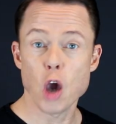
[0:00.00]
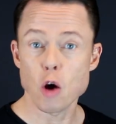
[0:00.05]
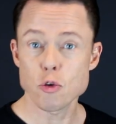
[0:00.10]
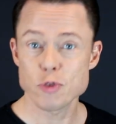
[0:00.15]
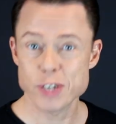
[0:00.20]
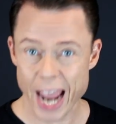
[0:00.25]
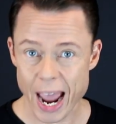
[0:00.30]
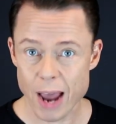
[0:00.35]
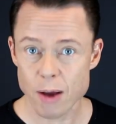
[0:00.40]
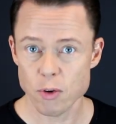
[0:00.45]
Go
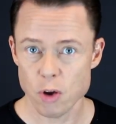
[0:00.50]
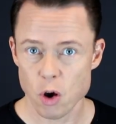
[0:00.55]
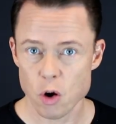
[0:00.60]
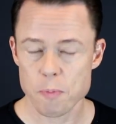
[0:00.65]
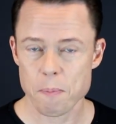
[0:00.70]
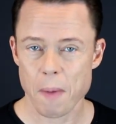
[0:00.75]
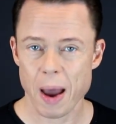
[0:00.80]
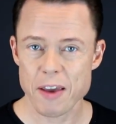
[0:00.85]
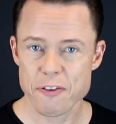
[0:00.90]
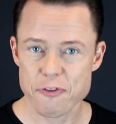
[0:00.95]

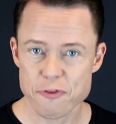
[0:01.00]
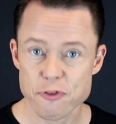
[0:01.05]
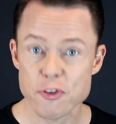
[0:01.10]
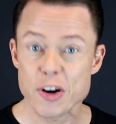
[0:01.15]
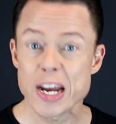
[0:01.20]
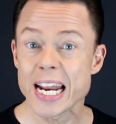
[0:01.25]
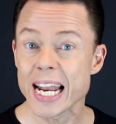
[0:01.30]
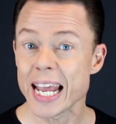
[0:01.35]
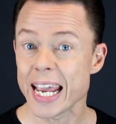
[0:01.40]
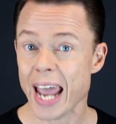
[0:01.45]
download my
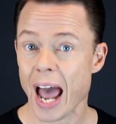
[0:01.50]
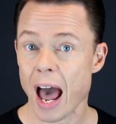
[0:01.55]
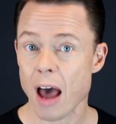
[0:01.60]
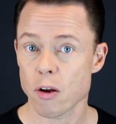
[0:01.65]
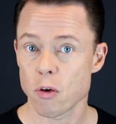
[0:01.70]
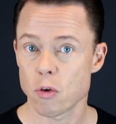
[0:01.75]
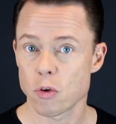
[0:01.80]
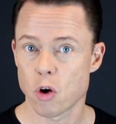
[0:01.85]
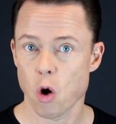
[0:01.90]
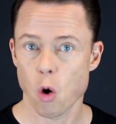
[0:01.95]
free
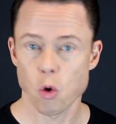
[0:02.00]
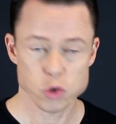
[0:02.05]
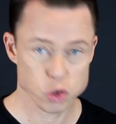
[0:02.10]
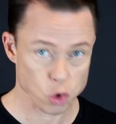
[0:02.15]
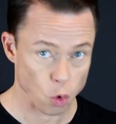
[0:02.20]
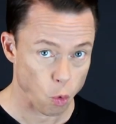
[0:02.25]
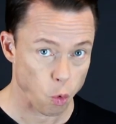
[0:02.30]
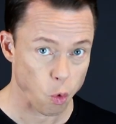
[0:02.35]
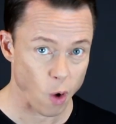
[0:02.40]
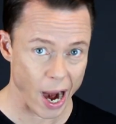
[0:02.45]
Legato course
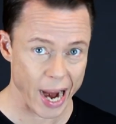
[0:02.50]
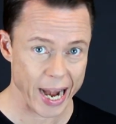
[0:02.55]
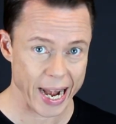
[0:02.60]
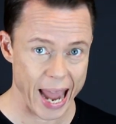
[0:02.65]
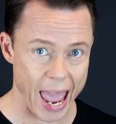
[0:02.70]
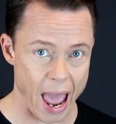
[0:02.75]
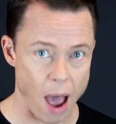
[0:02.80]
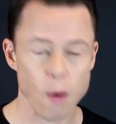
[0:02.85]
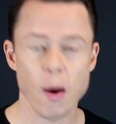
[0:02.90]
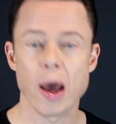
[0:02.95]
right
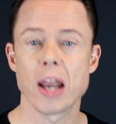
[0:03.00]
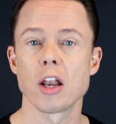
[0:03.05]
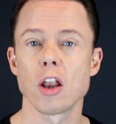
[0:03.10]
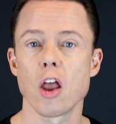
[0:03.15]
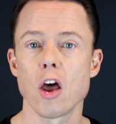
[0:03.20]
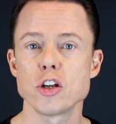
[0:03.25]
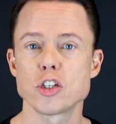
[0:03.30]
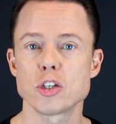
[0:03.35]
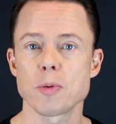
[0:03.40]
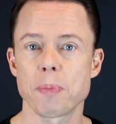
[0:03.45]
now and
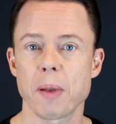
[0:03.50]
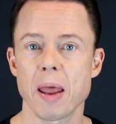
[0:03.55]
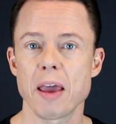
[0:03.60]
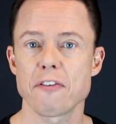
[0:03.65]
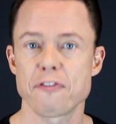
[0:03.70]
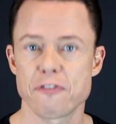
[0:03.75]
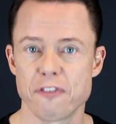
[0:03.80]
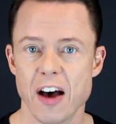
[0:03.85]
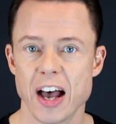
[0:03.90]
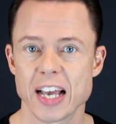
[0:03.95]
learn to
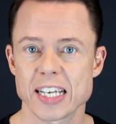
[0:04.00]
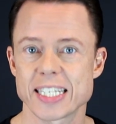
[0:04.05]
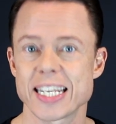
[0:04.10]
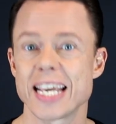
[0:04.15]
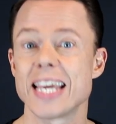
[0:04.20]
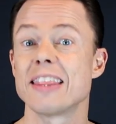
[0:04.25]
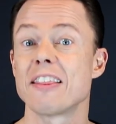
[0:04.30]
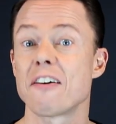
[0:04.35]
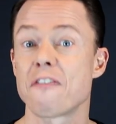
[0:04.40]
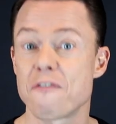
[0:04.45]
play
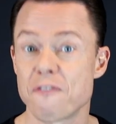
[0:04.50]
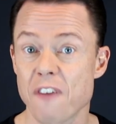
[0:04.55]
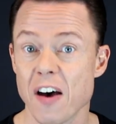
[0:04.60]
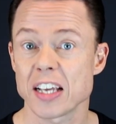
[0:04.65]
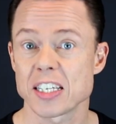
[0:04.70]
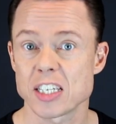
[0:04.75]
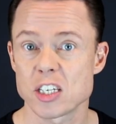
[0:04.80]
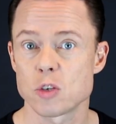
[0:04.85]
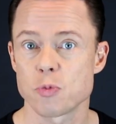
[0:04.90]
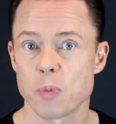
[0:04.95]
fast in the
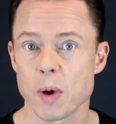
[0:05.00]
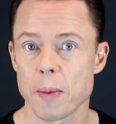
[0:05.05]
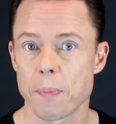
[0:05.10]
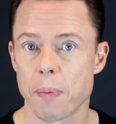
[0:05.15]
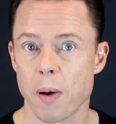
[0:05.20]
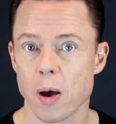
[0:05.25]
fastest way